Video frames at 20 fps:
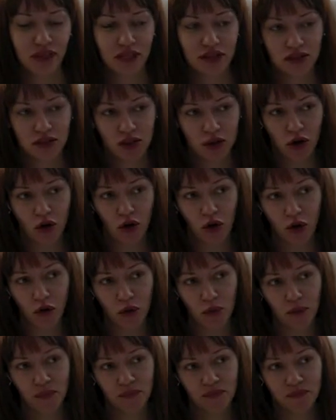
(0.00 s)

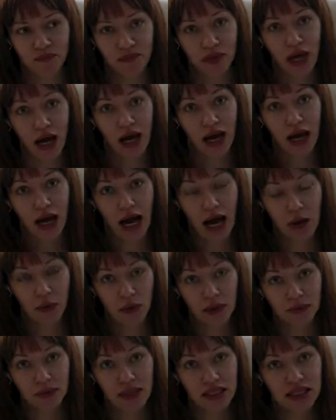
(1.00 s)
So I
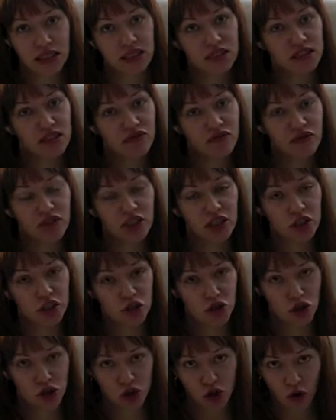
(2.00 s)
want to make this video
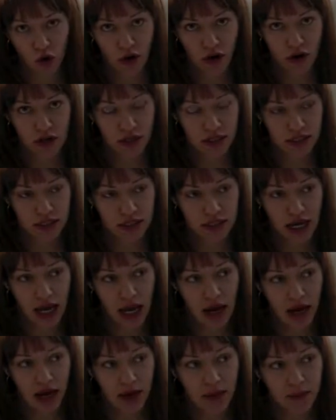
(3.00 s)
short.
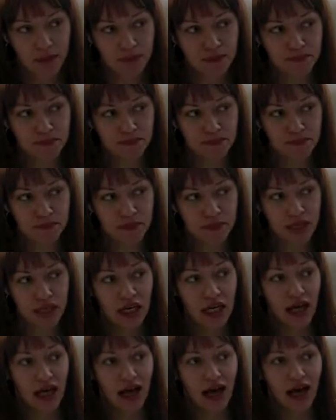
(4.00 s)
I'm
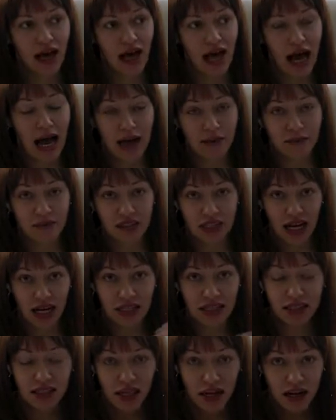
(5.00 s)

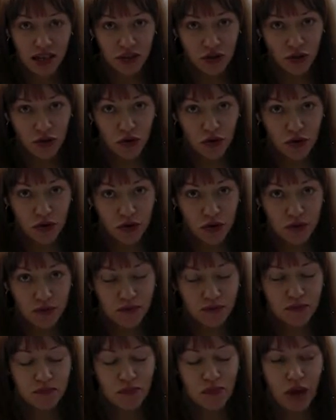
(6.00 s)
not a doctor.
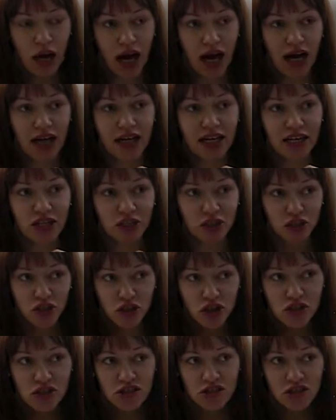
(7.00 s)
I
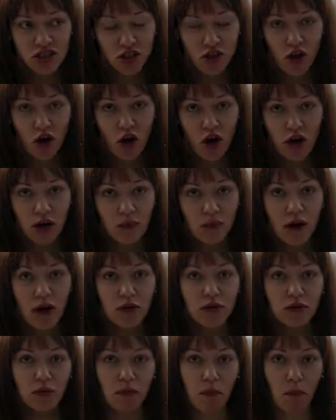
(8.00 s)
just talk
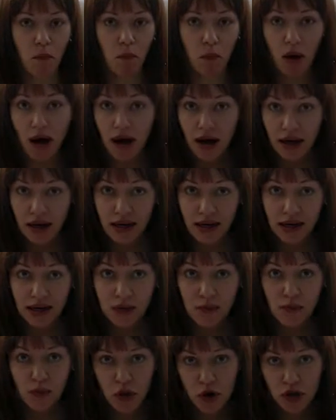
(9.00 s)
about my
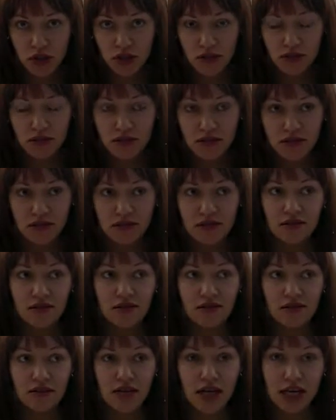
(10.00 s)
personal
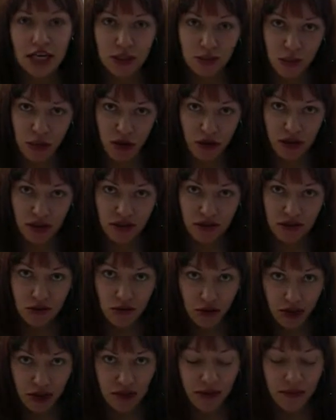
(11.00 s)
experience,
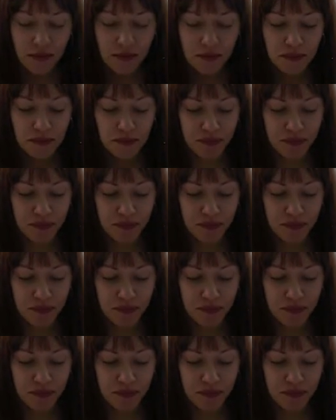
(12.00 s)
okay?